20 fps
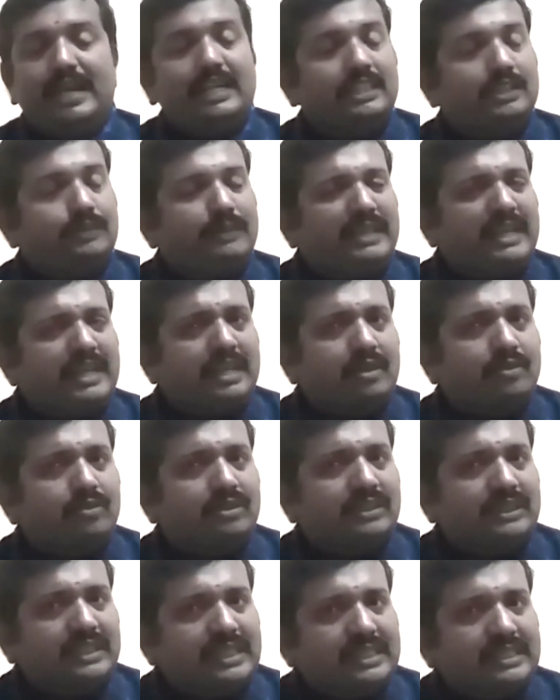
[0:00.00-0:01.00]
And speaking
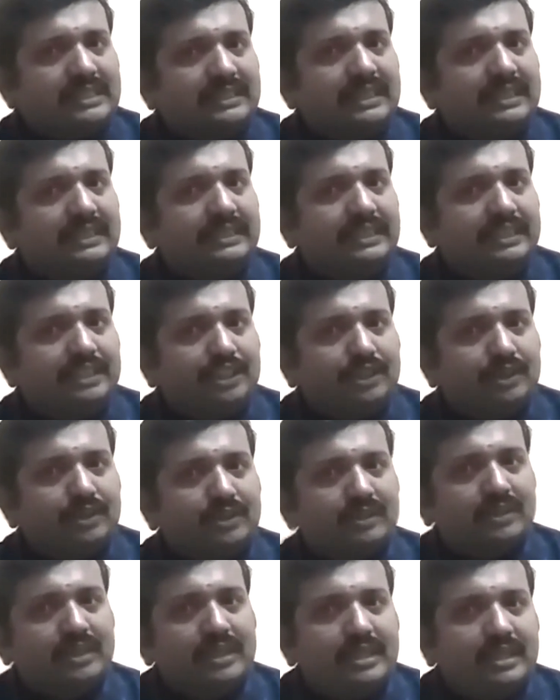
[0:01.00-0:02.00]
of cells and
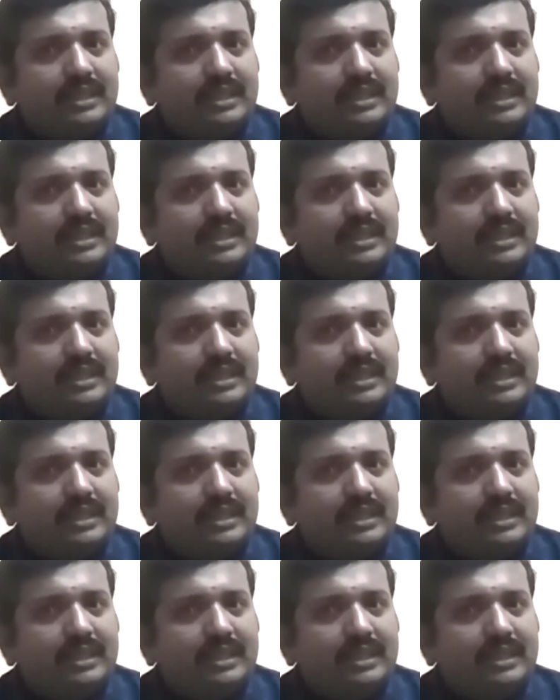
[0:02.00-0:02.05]
tissues,